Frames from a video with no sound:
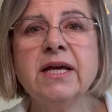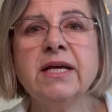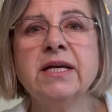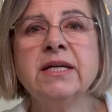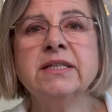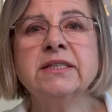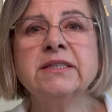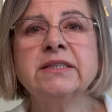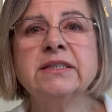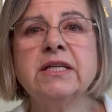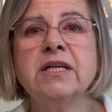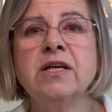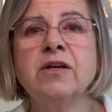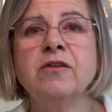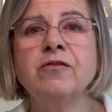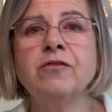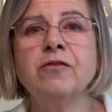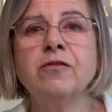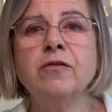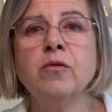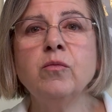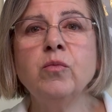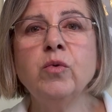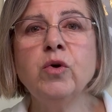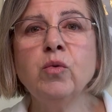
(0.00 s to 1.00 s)
is if
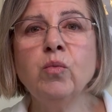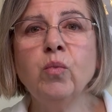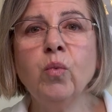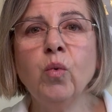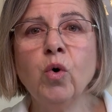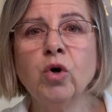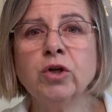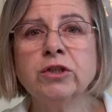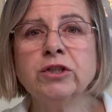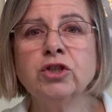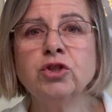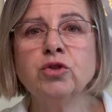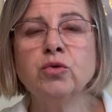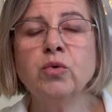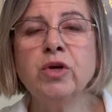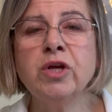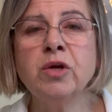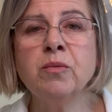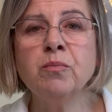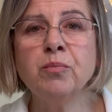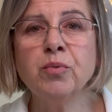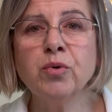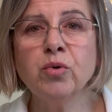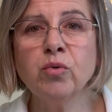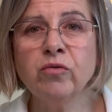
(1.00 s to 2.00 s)
we want to
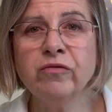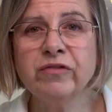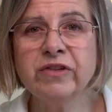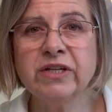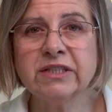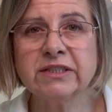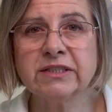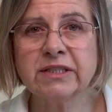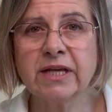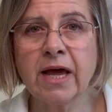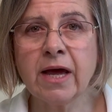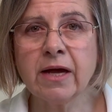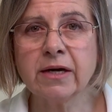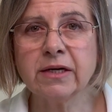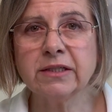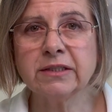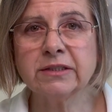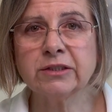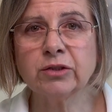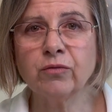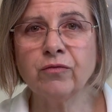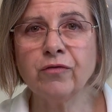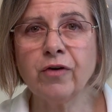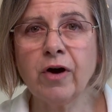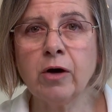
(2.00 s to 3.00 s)
improve these areas
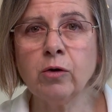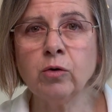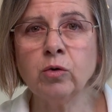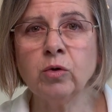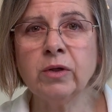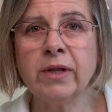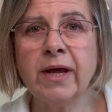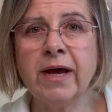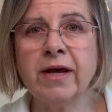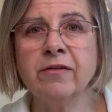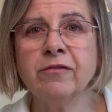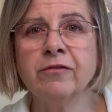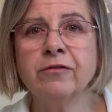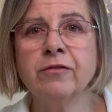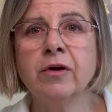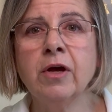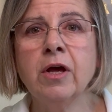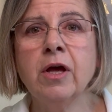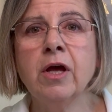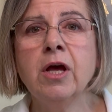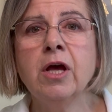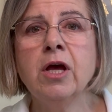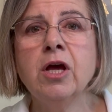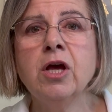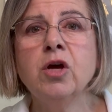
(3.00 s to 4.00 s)
of our life,
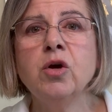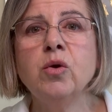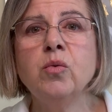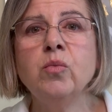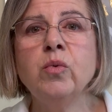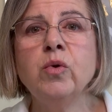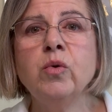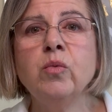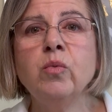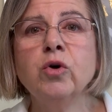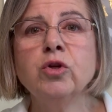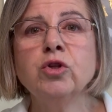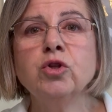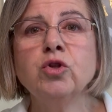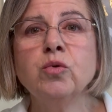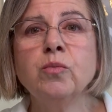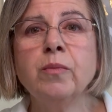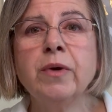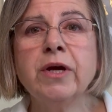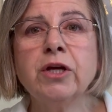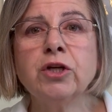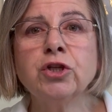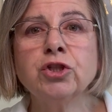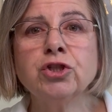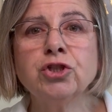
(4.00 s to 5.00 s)
we want to
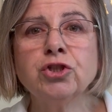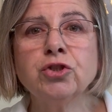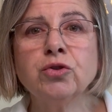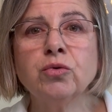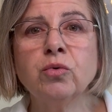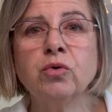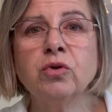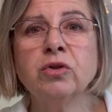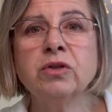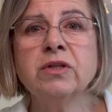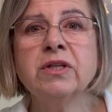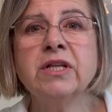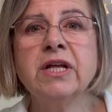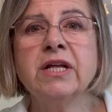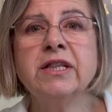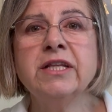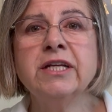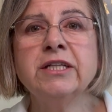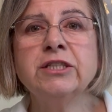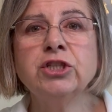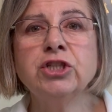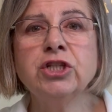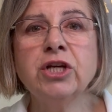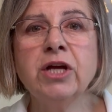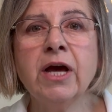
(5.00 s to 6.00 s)
make sure that the
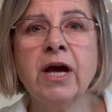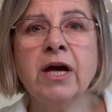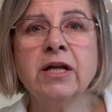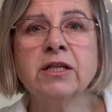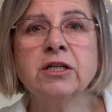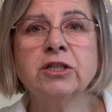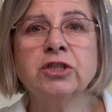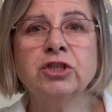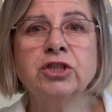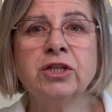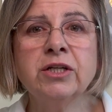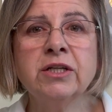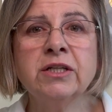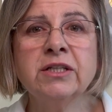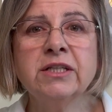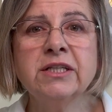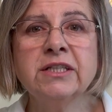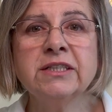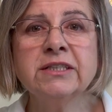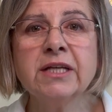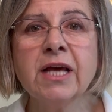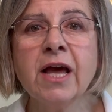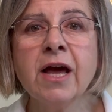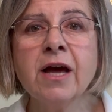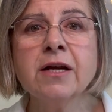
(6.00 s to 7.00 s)
chi energy in
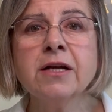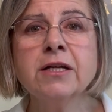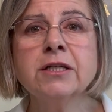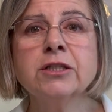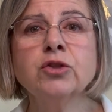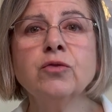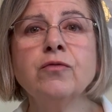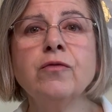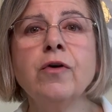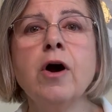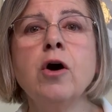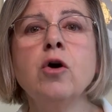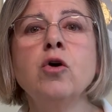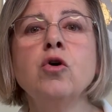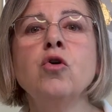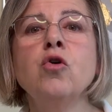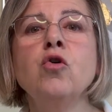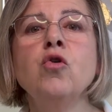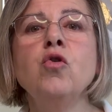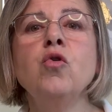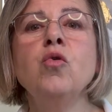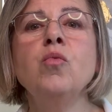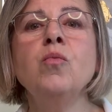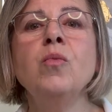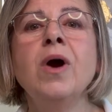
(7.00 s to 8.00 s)
these areas of our
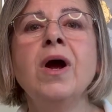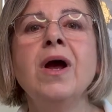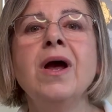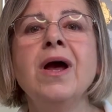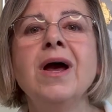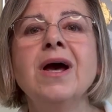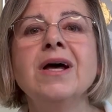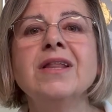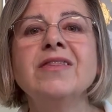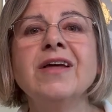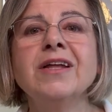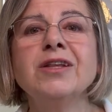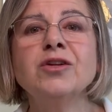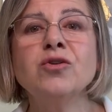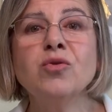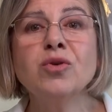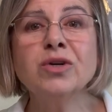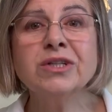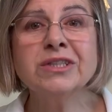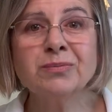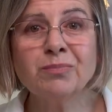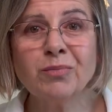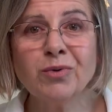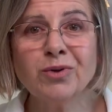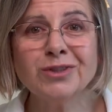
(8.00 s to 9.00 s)
home that
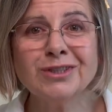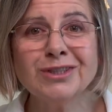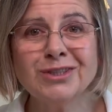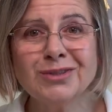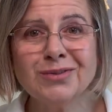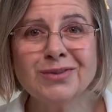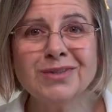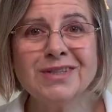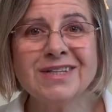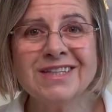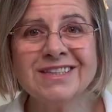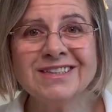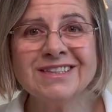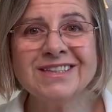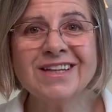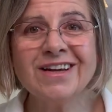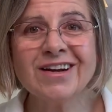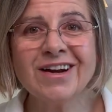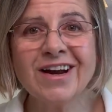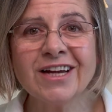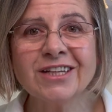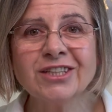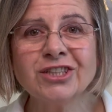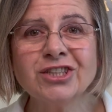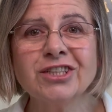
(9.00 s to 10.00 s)
corresponds to these
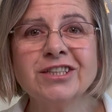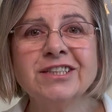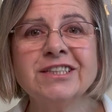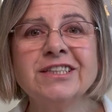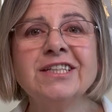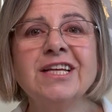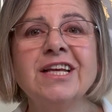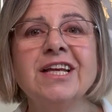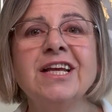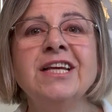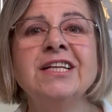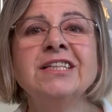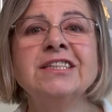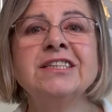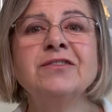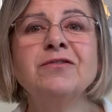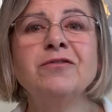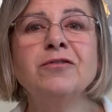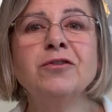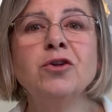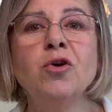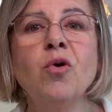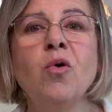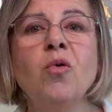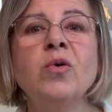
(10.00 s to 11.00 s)
directions is
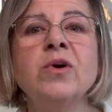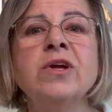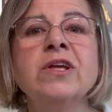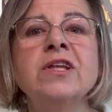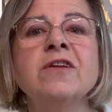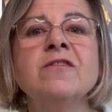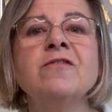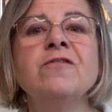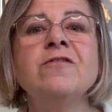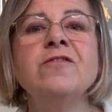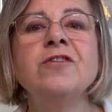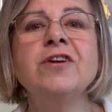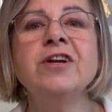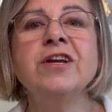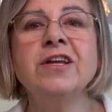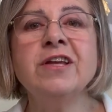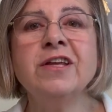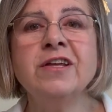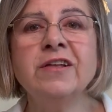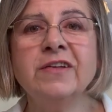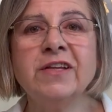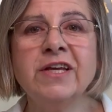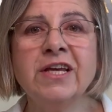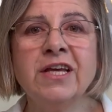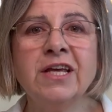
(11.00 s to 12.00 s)
flowing
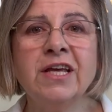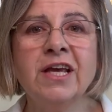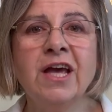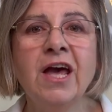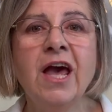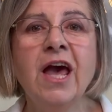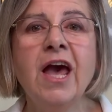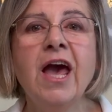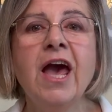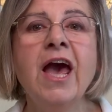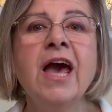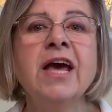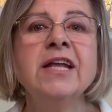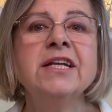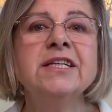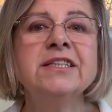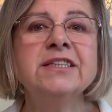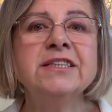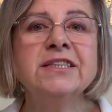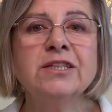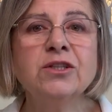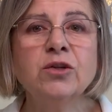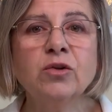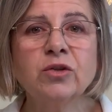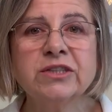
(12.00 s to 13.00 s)
freely and
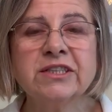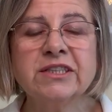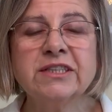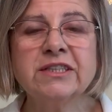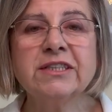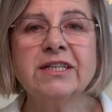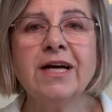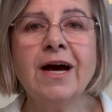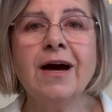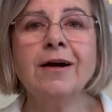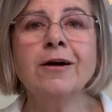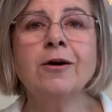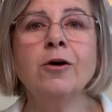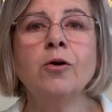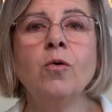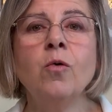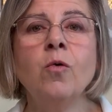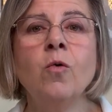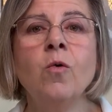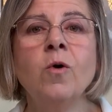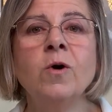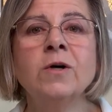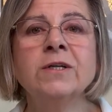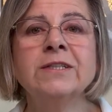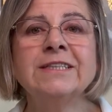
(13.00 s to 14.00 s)
it's not stuck
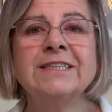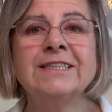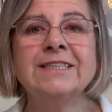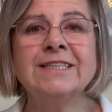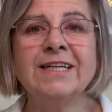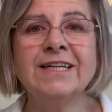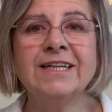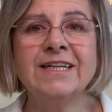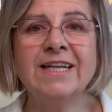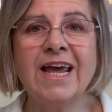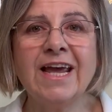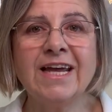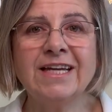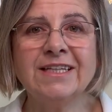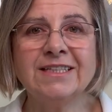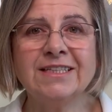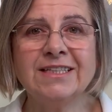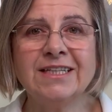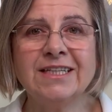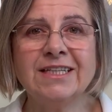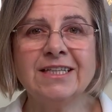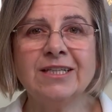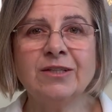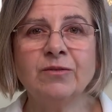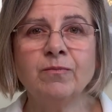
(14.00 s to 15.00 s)
or
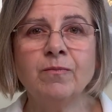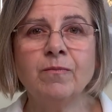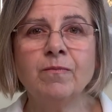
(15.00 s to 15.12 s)
stagnating.